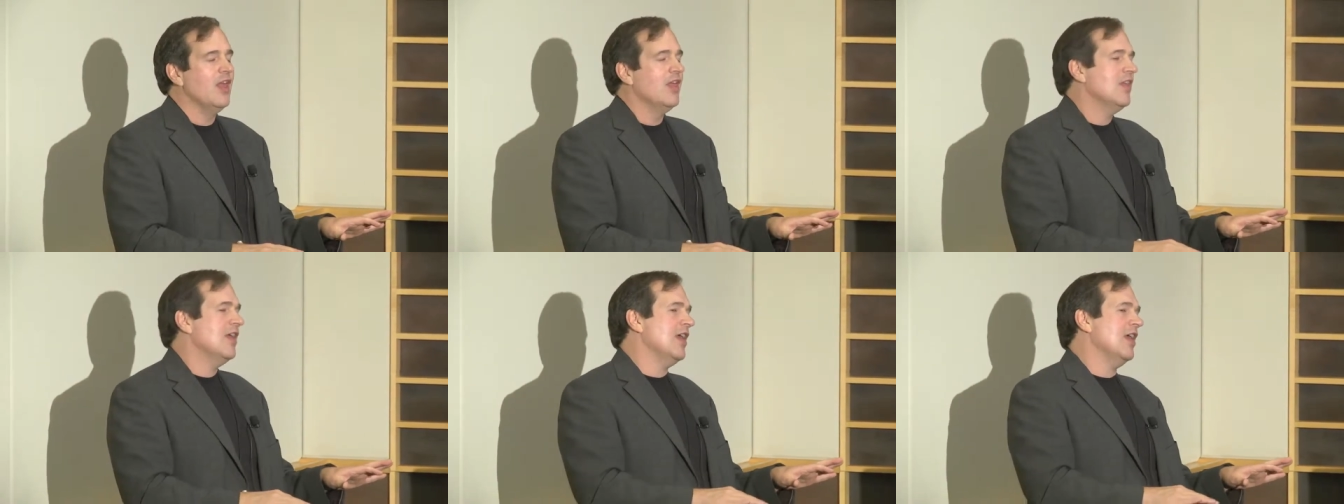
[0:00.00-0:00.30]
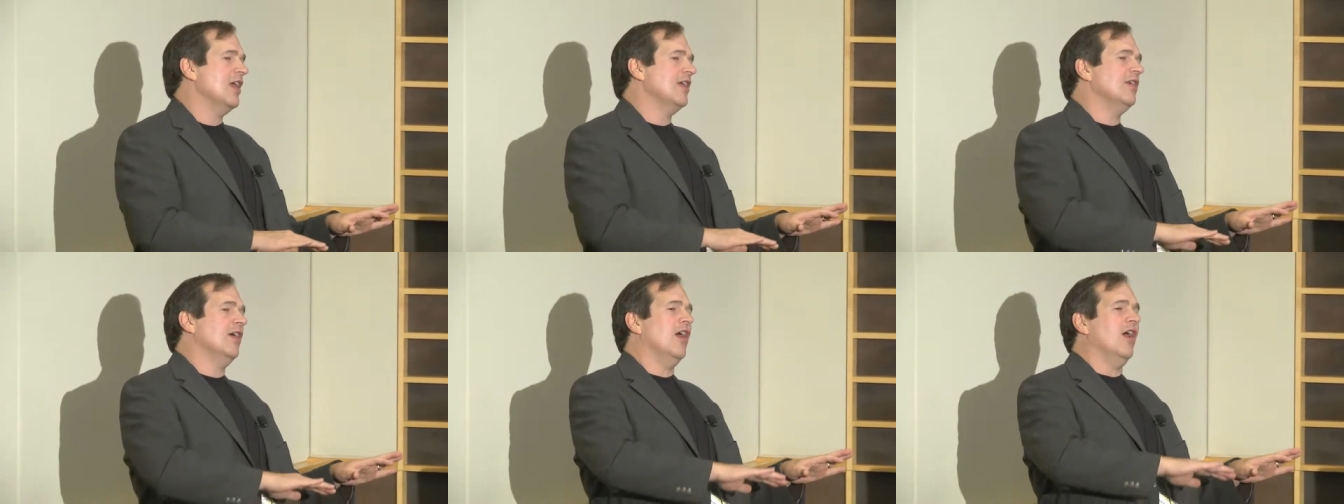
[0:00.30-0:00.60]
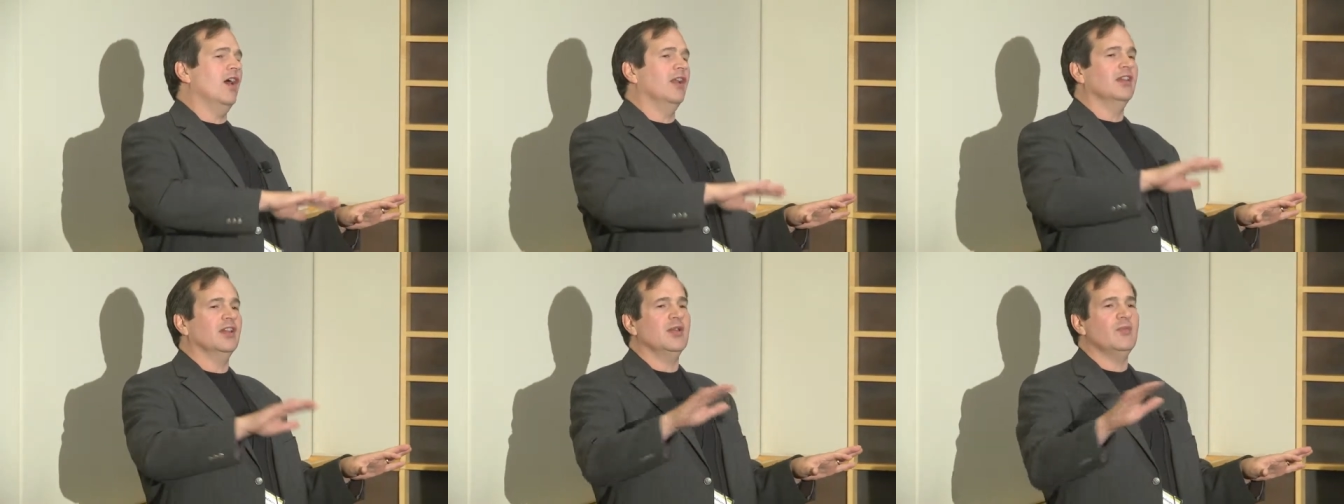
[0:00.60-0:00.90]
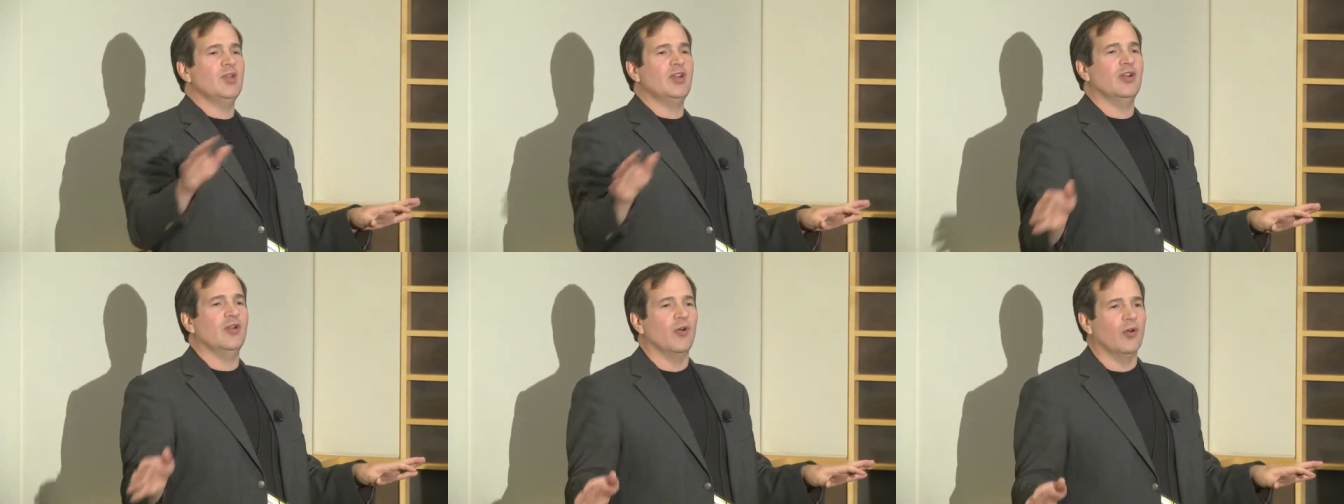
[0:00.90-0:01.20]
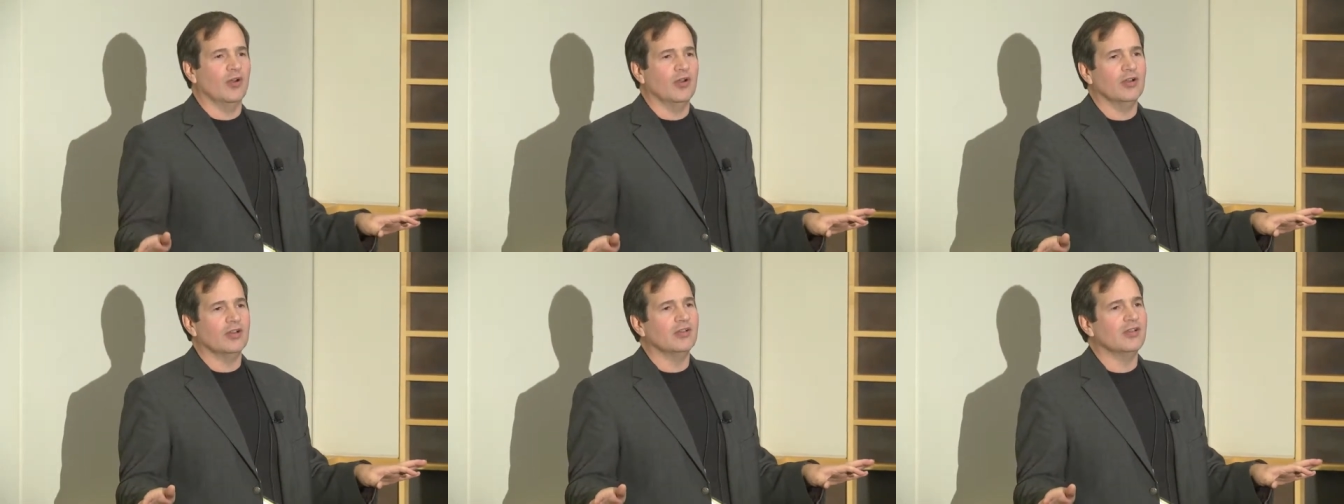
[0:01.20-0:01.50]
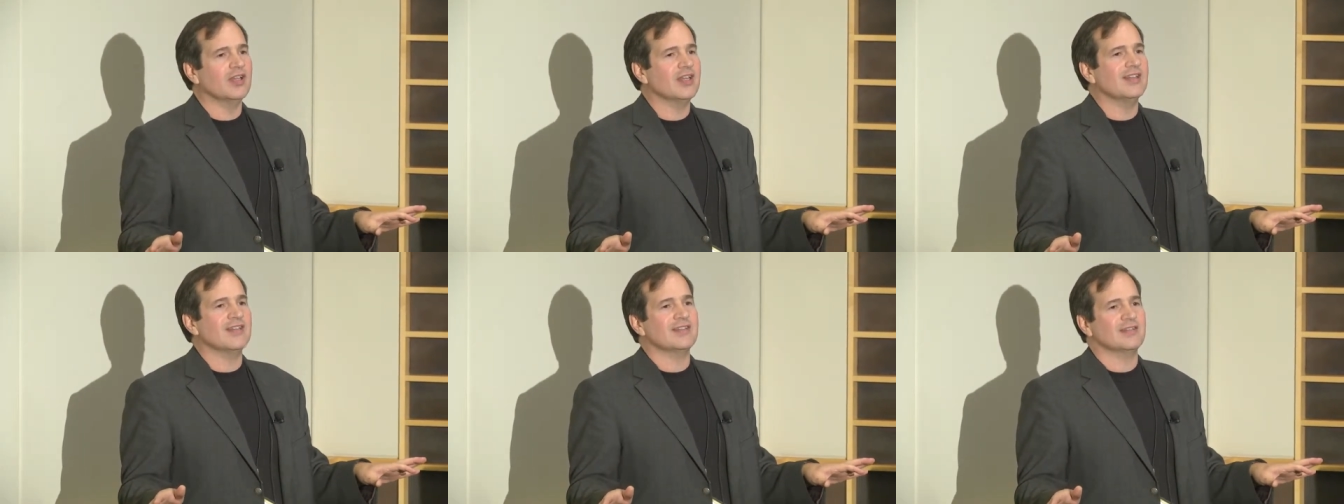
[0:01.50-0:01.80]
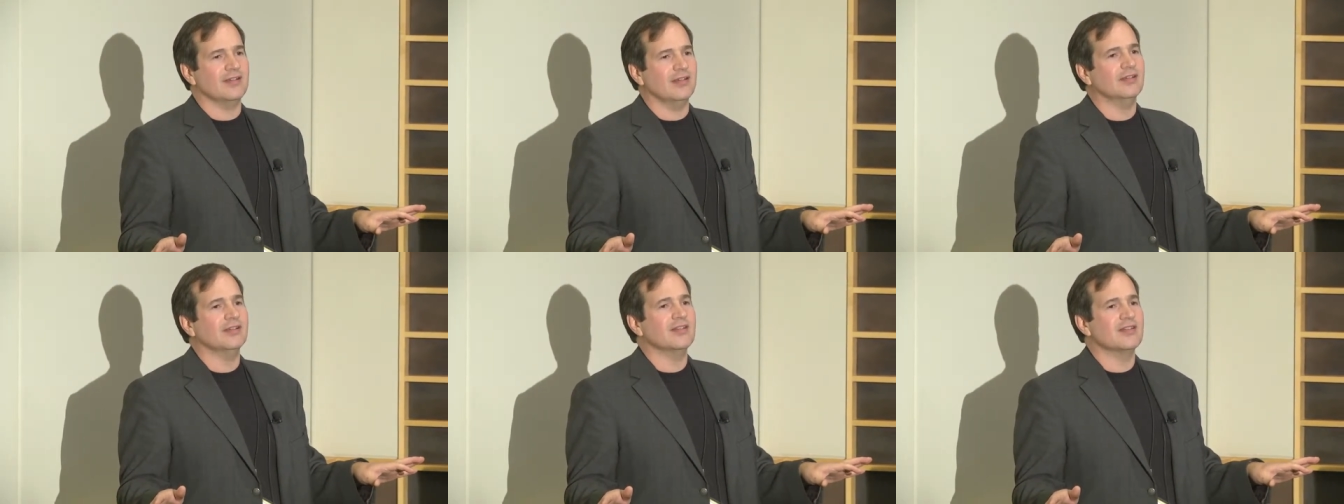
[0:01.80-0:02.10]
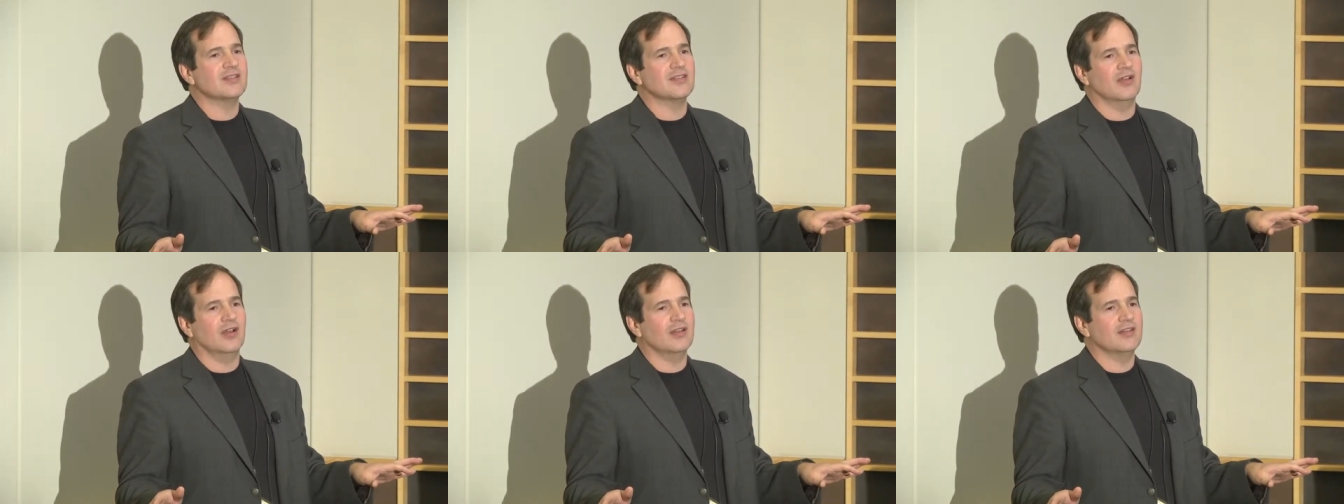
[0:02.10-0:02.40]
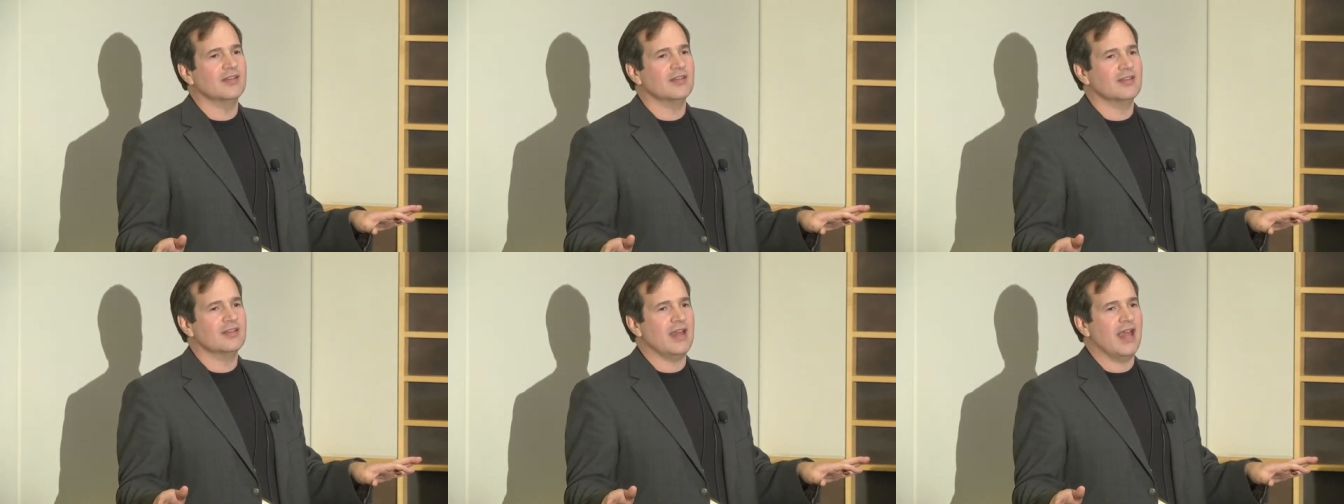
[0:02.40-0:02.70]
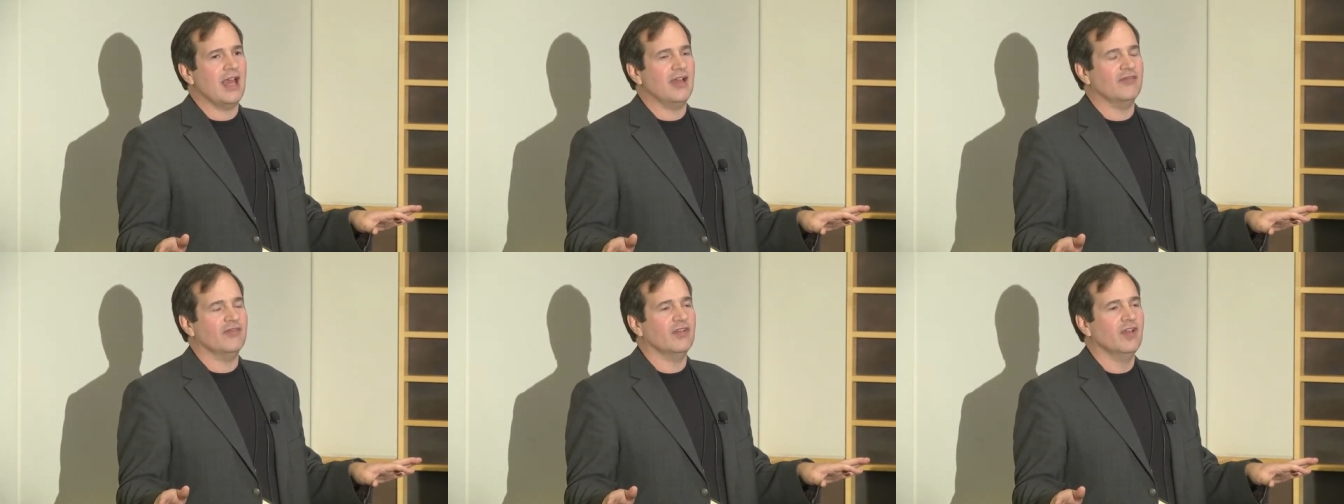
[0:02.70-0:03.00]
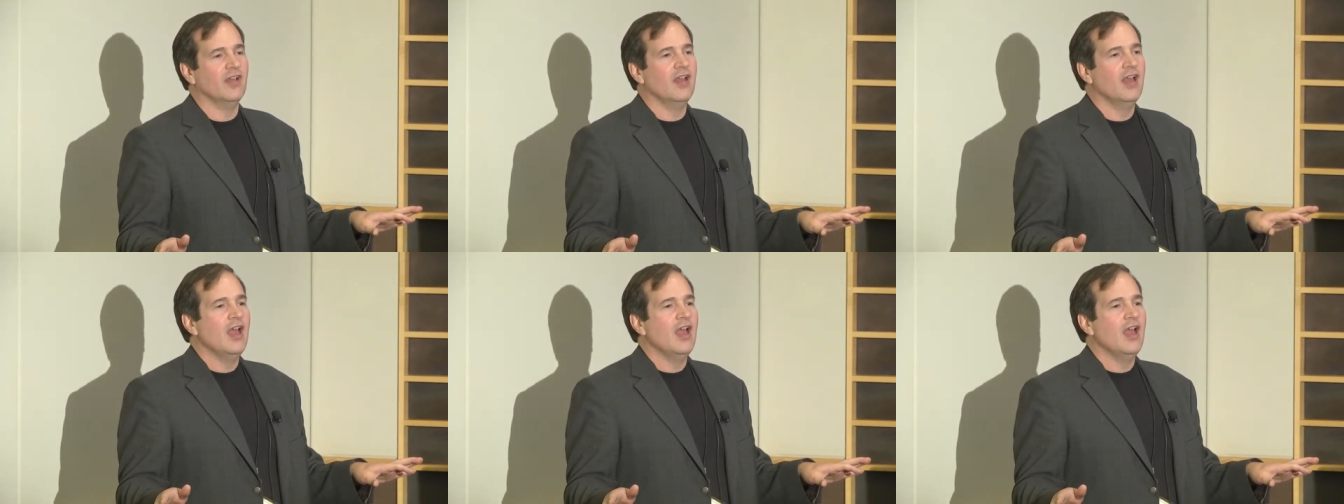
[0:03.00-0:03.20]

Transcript: They had unlimited Oracle consultants on staff.